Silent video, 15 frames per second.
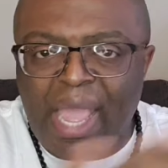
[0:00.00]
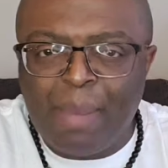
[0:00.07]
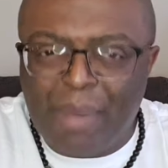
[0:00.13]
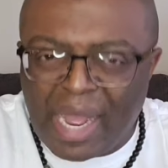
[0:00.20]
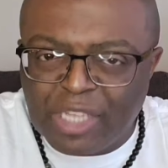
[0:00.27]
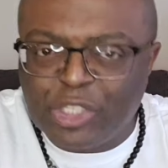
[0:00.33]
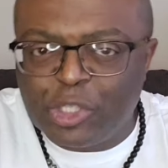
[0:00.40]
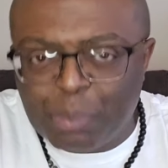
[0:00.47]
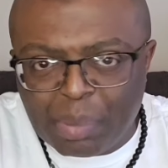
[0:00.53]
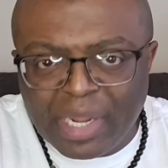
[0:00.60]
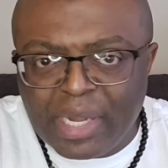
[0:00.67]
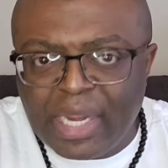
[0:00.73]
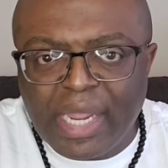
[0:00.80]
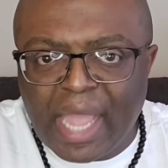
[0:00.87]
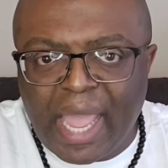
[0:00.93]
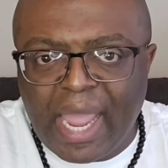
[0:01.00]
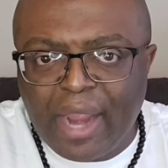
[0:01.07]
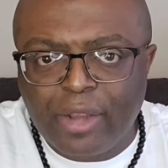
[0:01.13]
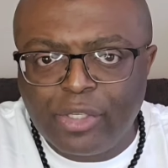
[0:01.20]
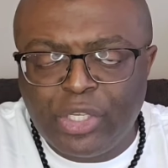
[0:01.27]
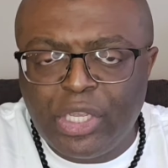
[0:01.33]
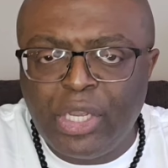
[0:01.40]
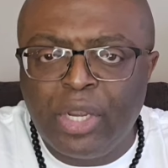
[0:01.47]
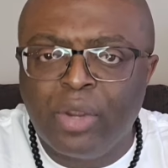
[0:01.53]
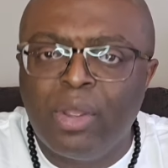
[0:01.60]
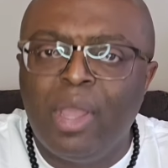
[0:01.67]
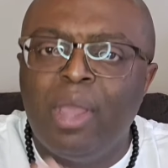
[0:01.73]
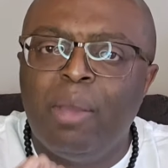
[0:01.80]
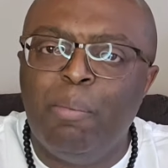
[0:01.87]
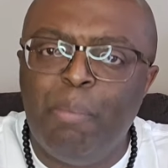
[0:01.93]
Am I splitting hairs
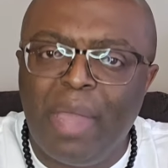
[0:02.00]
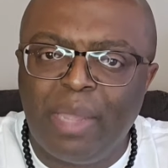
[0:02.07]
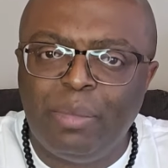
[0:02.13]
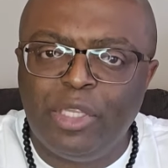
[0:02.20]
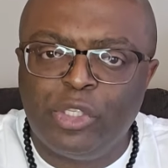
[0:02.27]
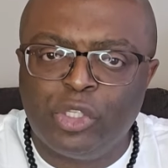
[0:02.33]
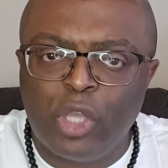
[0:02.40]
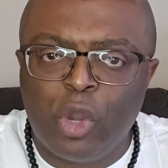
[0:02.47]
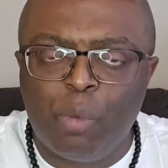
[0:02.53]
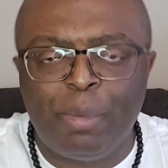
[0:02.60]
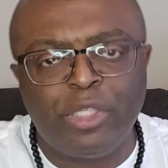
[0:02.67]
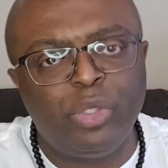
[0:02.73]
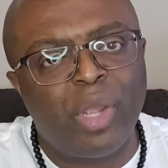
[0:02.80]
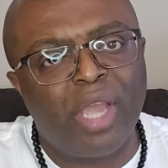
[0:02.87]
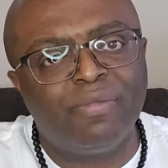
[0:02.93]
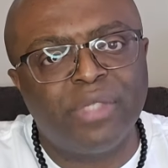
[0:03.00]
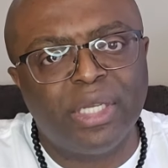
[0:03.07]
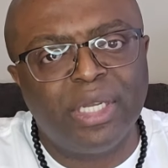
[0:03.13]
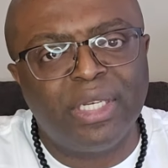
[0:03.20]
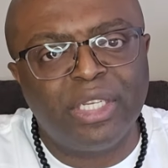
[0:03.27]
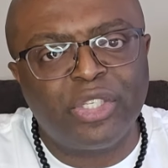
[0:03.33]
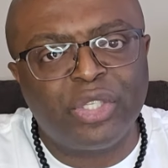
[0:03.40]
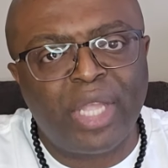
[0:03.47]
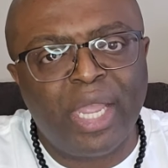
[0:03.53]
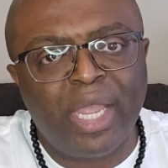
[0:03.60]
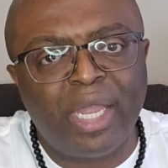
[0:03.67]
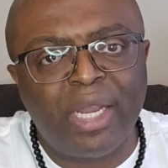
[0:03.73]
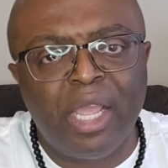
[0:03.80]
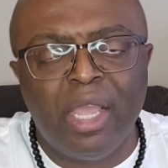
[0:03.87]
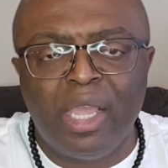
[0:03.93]
here? Maybe so. But you have to
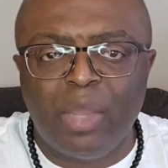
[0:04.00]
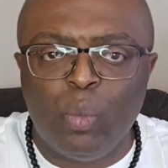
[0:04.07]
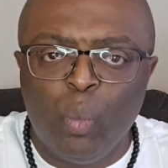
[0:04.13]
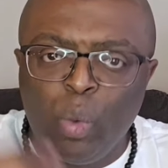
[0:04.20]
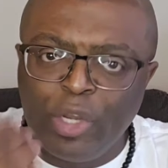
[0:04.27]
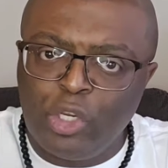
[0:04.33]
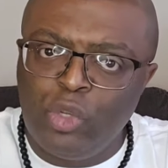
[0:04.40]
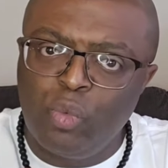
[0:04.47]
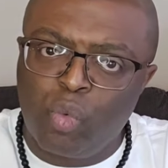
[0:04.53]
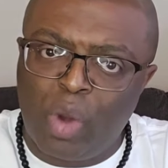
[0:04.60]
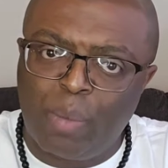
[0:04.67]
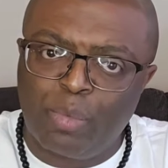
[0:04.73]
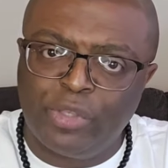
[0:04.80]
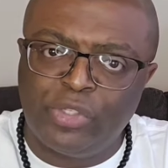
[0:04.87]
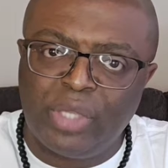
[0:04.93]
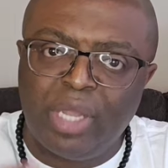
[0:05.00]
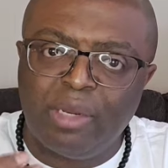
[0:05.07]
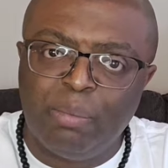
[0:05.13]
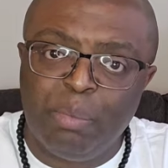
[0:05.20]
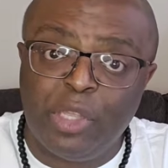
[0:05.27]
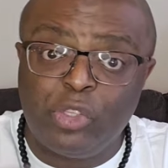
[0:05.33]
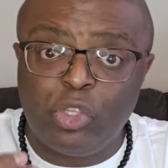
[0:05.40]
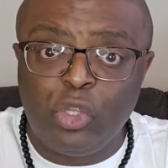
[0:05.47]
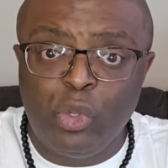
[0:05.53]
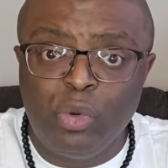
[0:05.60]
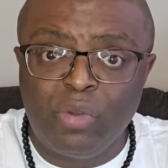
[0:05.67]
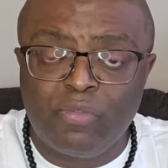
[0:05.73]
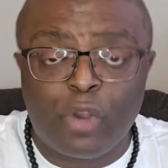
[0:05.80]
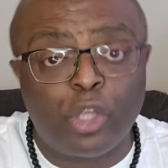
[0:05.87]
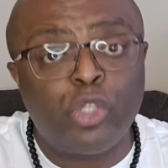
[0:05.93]
understand, when you represent Miss
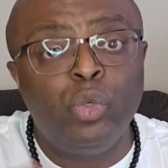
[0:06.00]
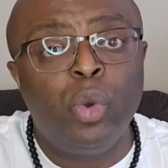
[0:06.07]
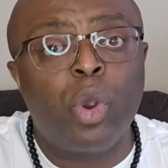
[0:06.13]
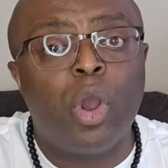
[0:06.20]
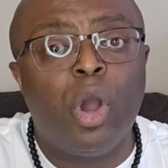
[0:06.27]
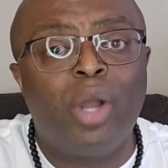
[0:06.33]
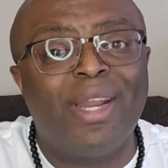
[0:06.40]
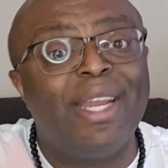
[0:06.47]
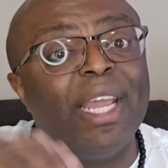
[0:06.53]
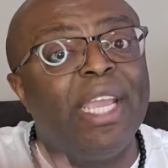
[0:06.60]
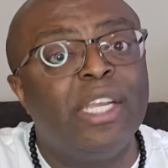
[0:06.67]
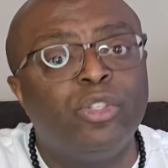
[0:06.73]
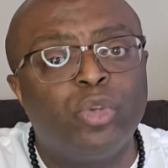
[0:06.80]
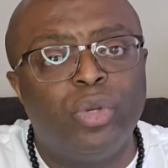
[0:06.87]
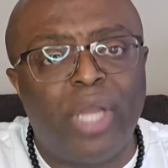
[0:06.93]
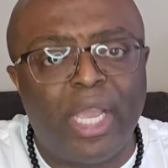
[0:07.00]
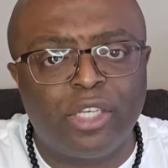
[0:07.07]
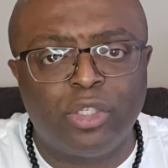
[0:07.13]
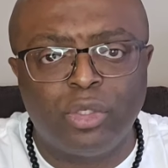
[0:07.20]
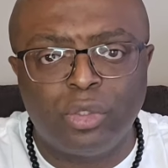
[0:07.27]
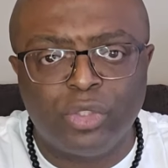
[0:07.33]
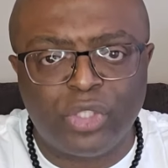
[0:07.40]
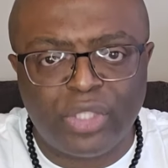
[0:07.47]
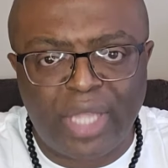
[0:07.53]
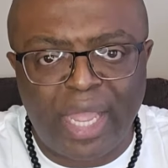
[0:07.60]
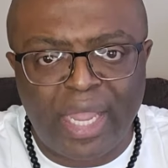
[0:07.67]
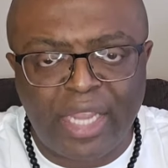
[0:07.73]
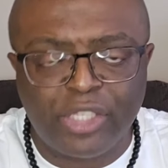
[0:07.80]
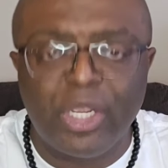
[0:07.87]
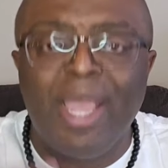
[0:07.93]
Universe, you are on an international
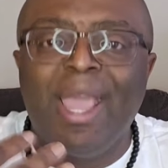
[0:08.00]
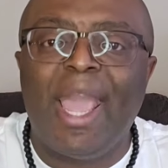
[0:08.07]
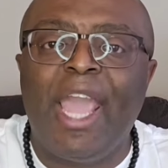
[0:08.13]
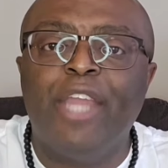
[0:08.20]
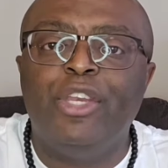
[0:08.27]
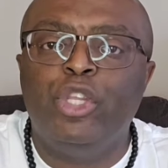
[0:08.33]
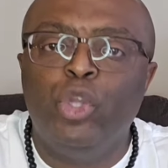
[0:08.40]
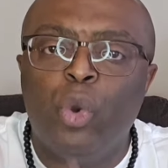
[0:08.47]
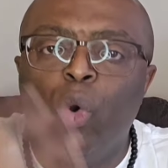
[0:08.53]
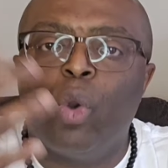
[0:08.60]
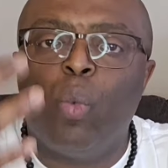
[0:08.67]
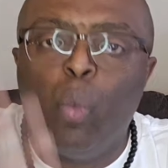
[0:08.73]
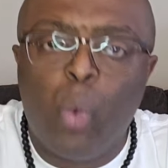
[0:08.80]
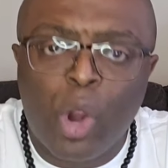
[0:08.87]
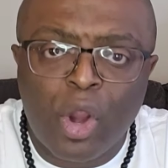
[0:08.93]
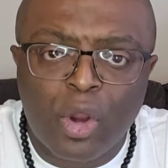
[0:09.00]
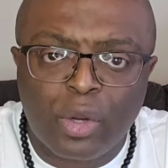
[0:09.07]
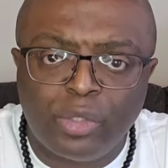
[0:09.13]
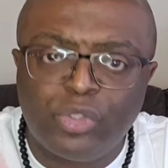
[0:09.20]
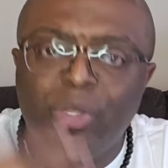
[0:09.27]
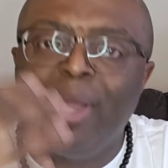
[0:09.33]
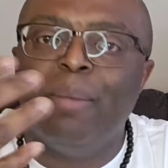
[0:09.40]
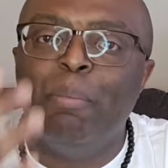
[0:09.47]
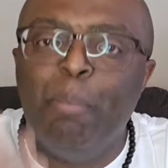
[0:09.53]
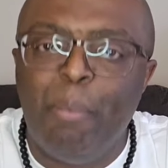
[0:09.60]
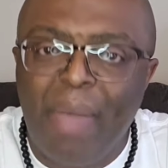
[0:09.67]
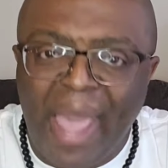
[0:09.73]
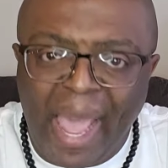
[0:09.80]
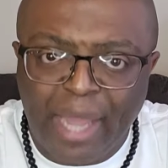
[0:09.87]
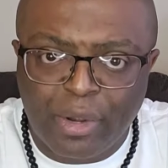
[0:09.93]
stage and your words
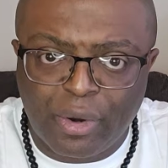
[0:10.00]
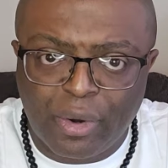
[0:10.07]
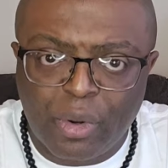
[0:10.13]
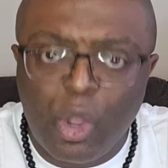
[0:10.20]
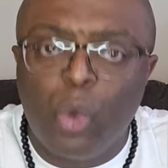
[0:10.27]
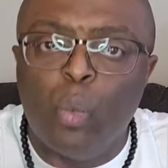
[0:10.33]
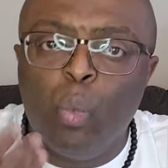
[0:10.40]
matter.